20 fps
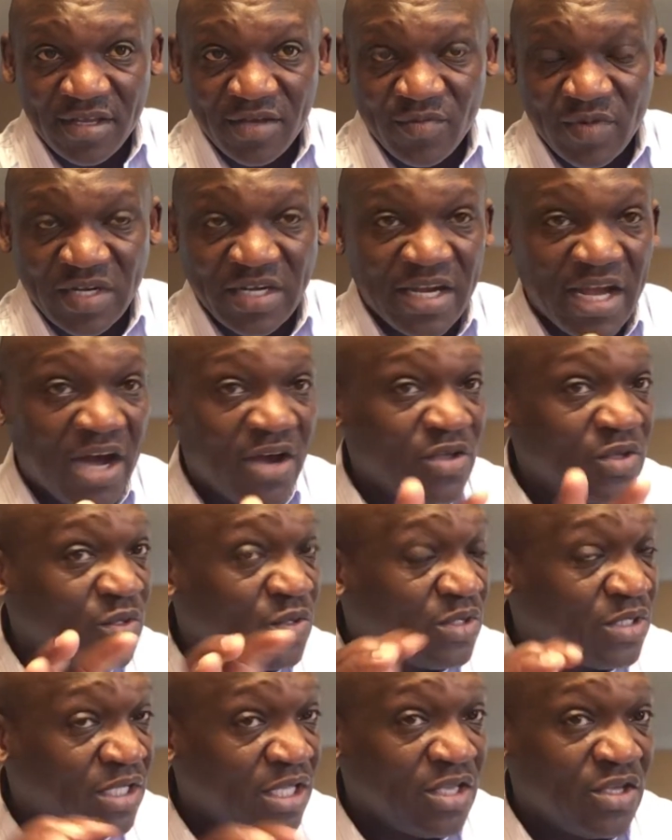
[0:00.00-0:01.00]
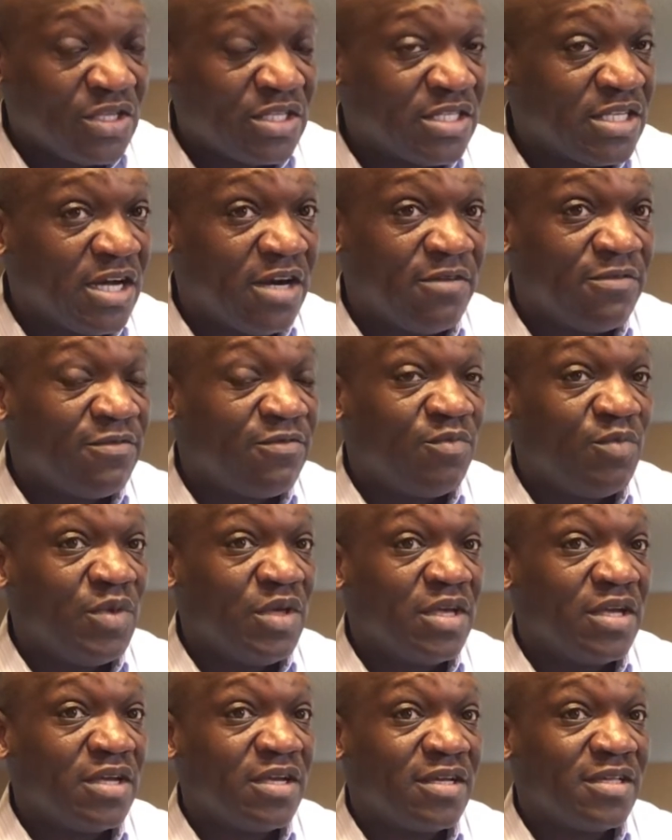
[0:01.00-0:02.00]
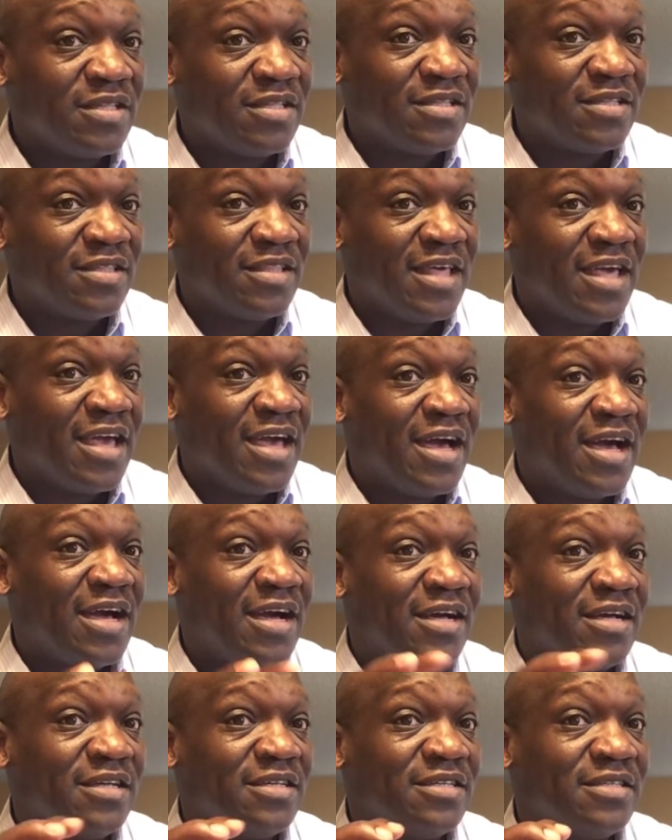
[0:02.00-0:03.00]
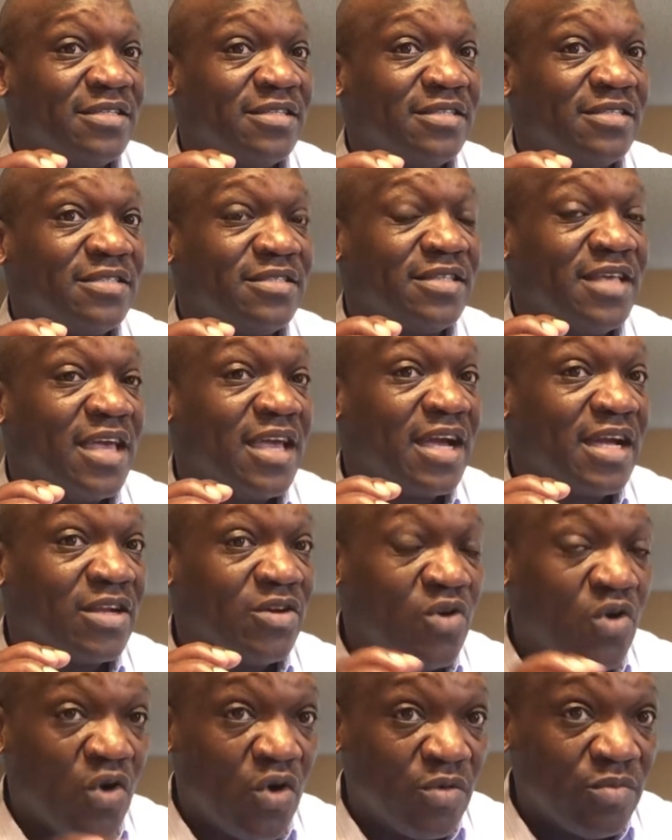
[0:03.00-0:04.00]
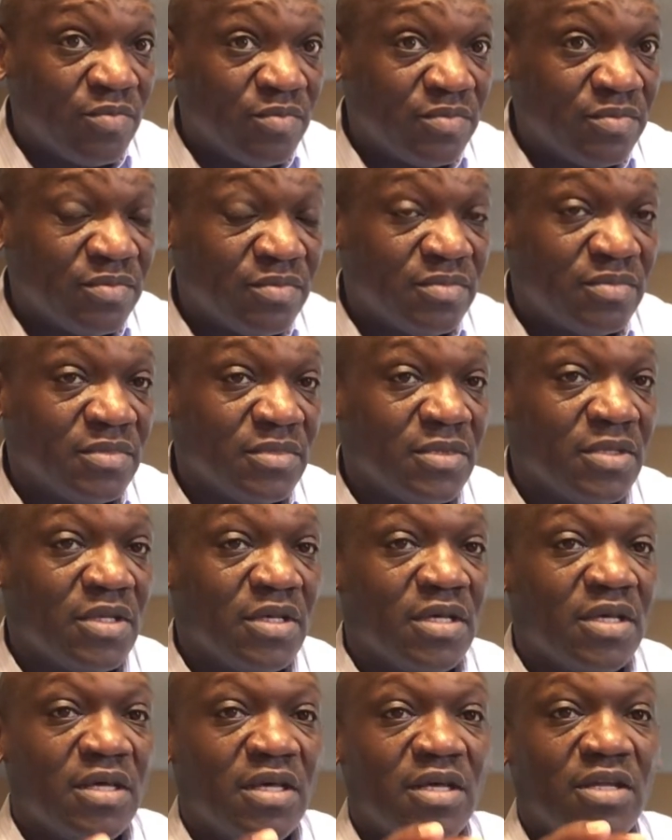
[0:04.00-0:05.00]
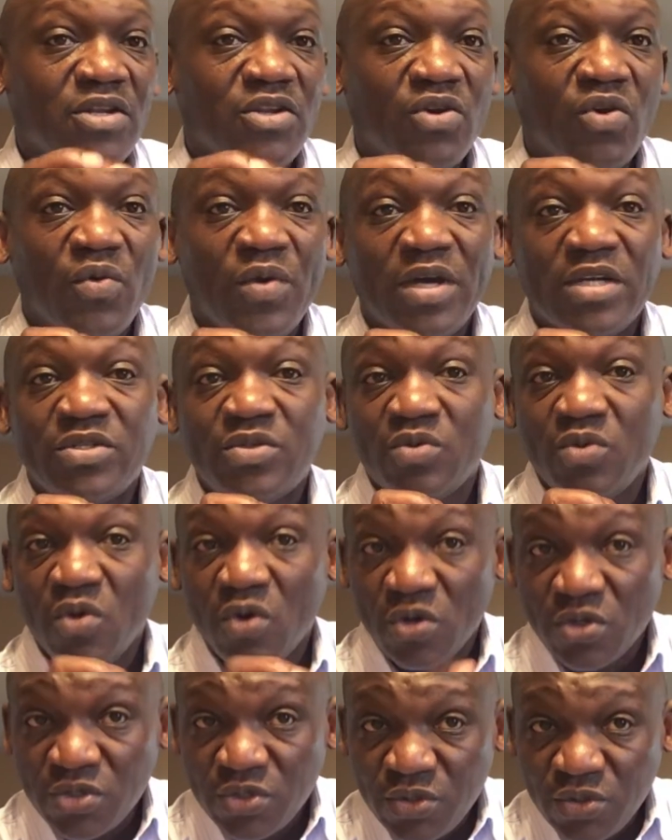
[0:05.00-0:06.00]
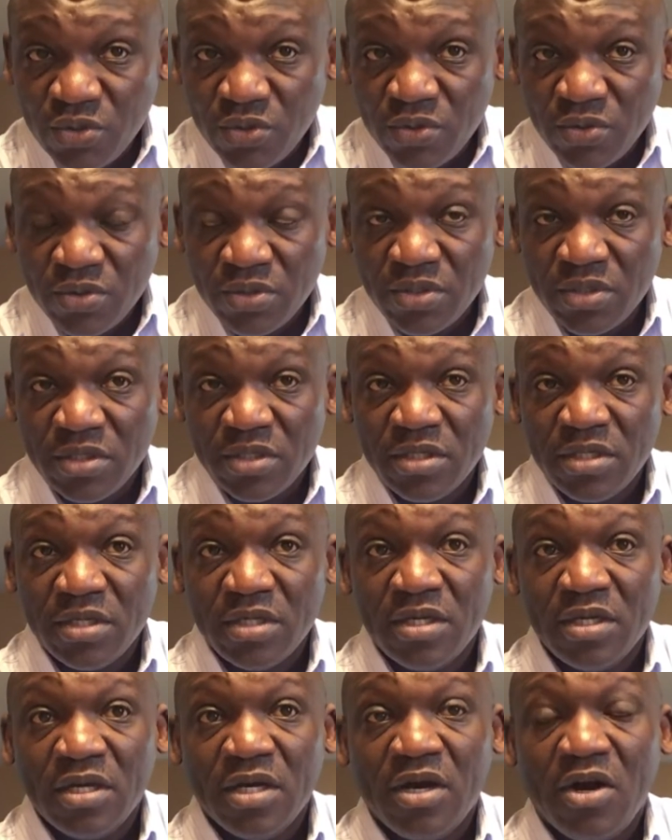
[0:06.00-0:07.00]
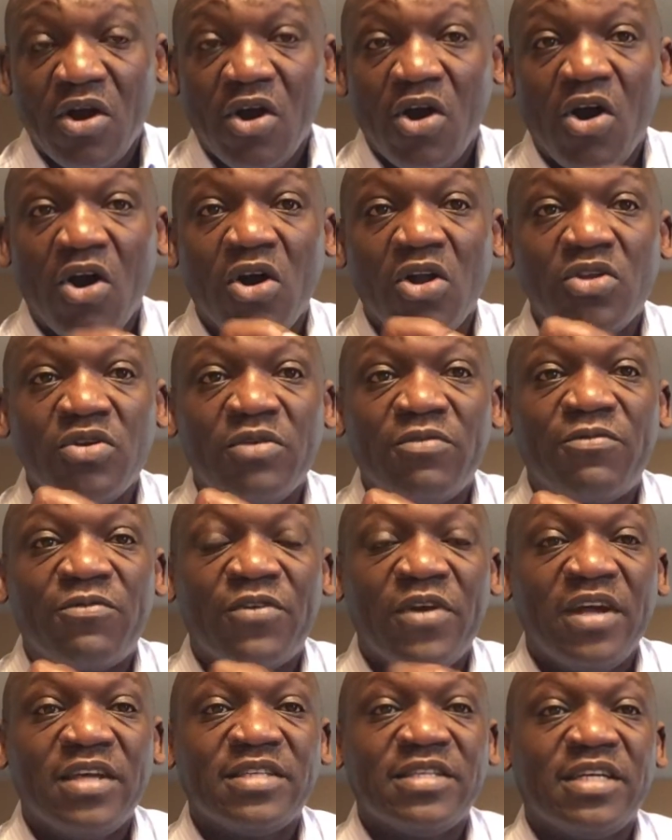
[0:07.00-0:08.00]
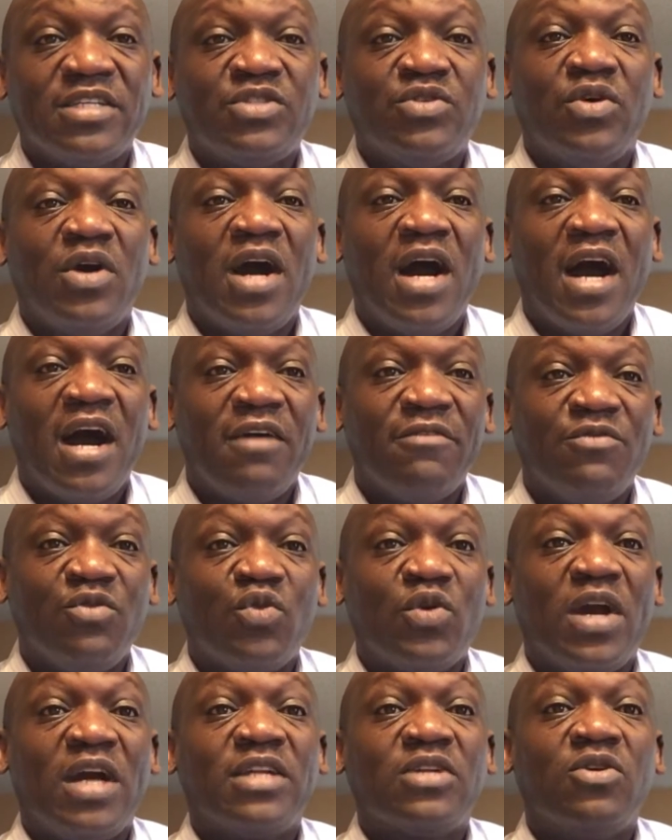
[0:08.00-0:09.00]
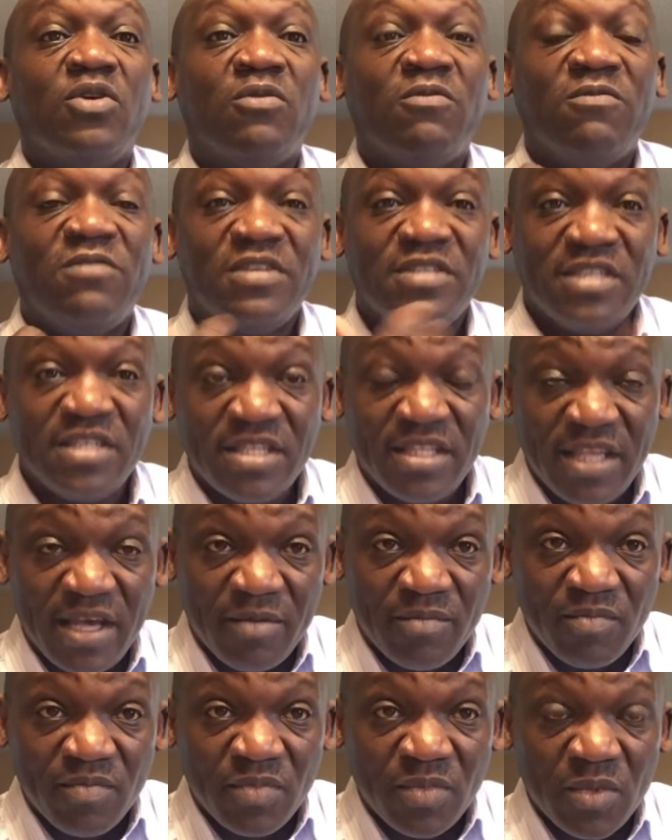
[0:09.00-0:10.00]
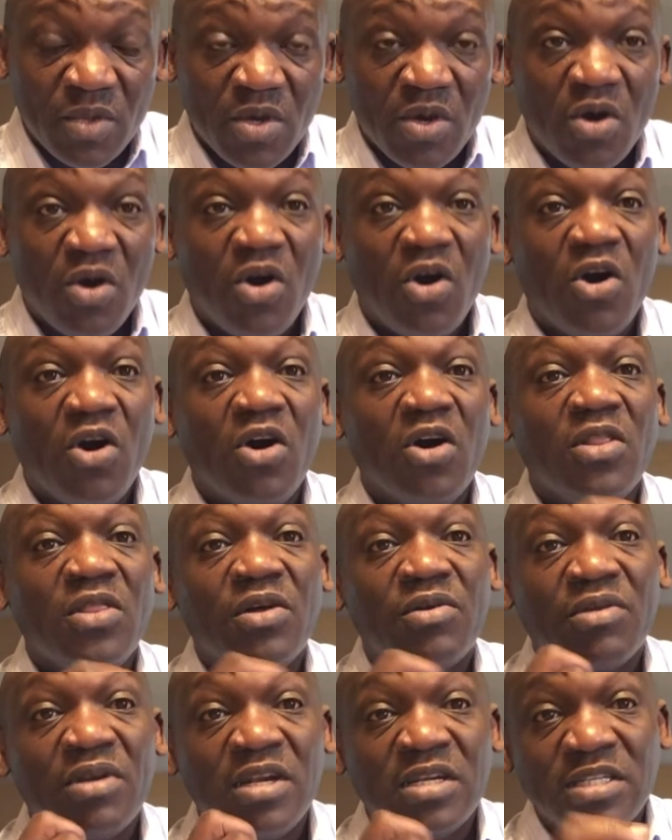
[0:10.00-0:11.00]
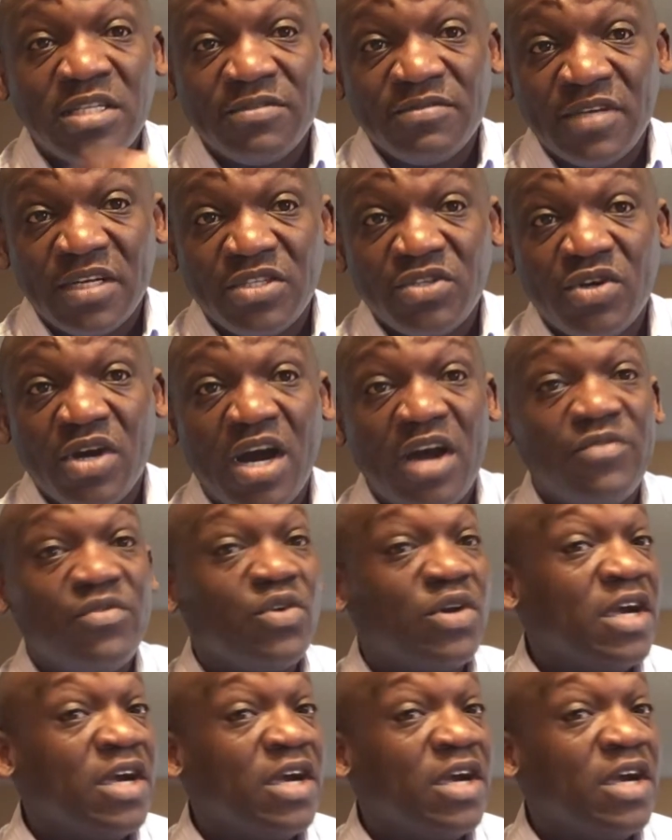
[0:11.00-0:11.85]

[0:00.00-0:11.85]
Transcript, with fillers: but now you see yourself being there, staying at home, nowhere to go to. All your friends that you have, you can't go visit them all the relatives that you have you